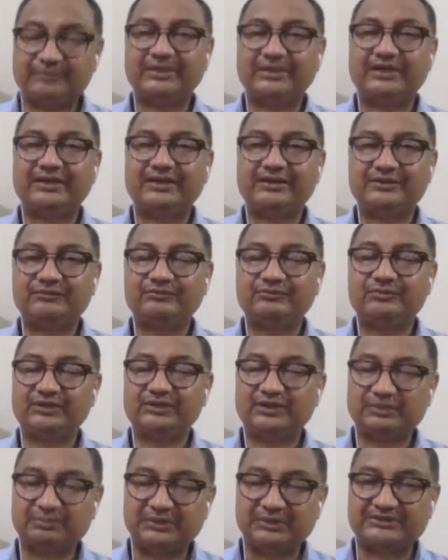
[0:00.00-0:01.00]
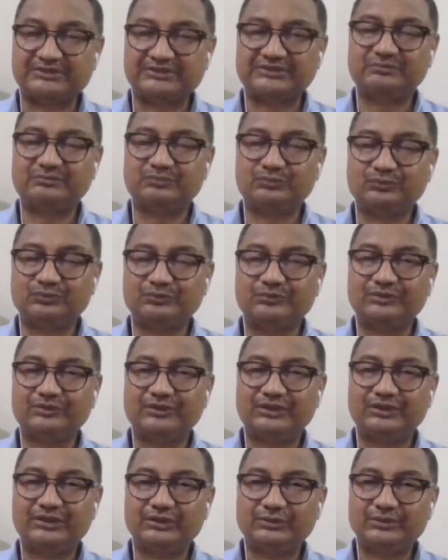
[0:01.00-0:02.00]
bad, if you're in a pensive mood,
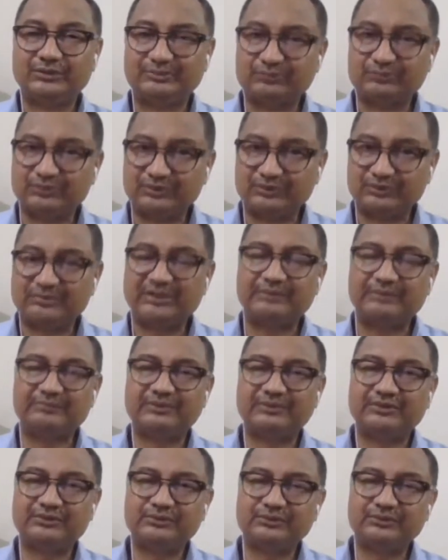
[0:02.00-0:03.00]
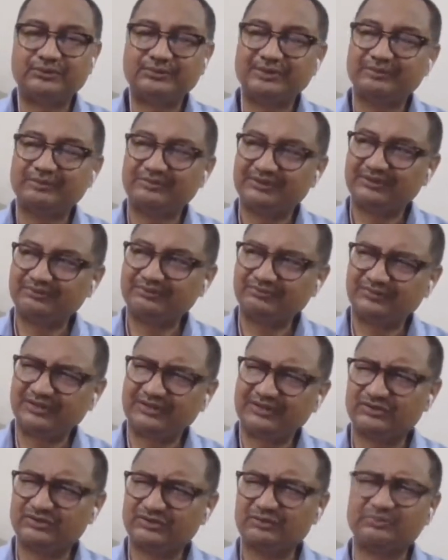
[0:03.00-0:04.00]
you have to remember. You remember the
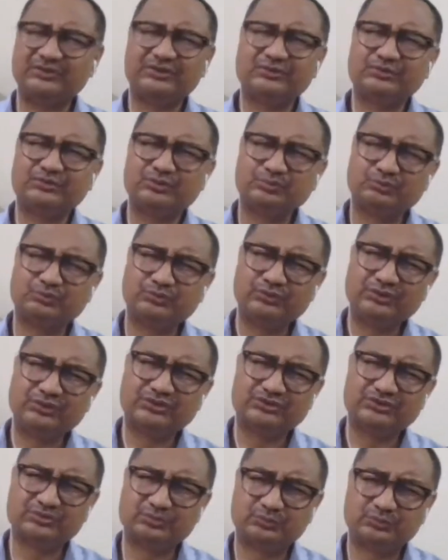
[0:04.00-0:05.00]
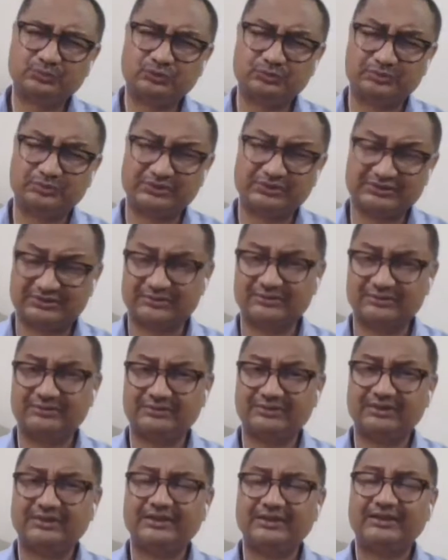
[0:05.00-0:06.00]
face of the you know poorest of poor person
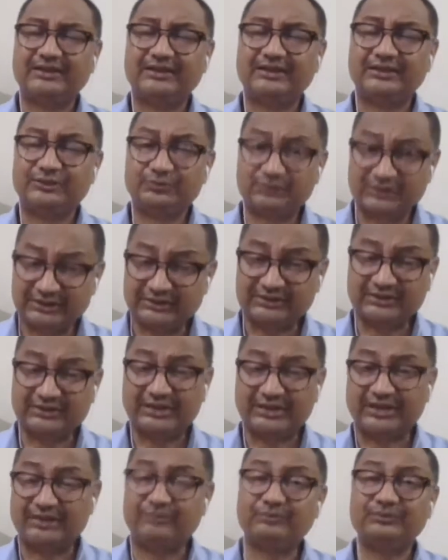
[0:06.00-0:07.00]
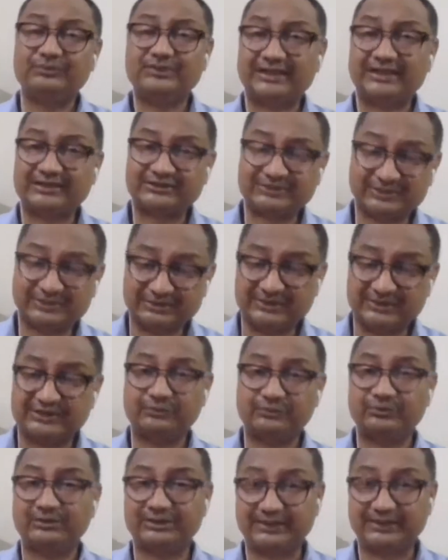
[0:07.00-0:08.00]
and you think how the action that
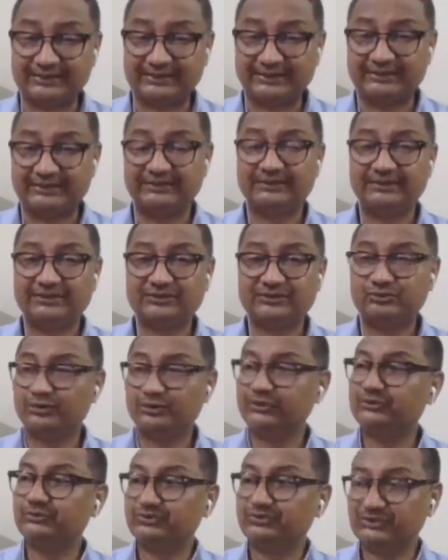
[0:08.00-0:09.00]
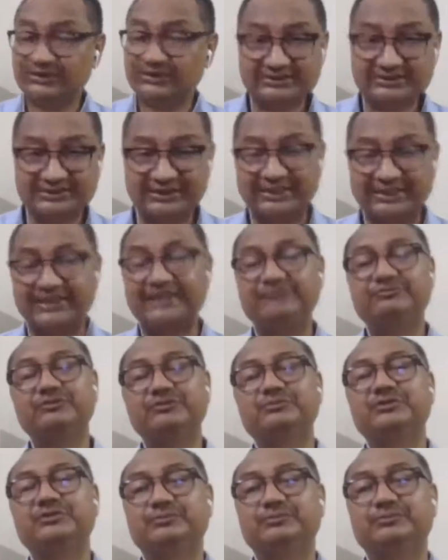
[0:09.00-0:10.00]
you are taking is going to change the life of
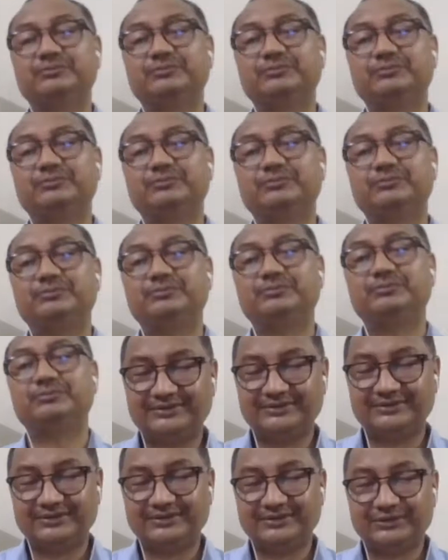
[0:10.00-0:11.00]
that person.